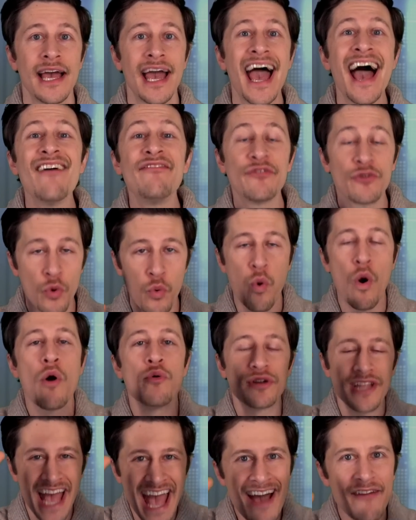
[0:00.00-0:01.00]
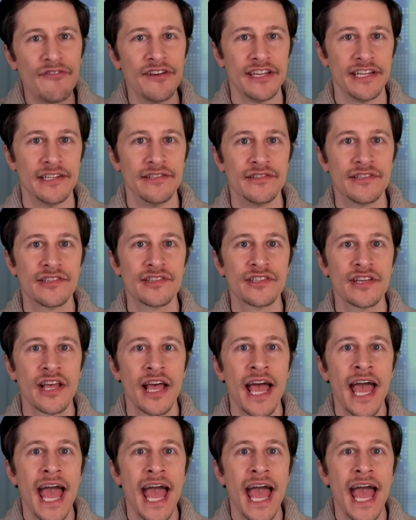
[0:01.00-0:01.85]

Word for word: ev- quote, evidence.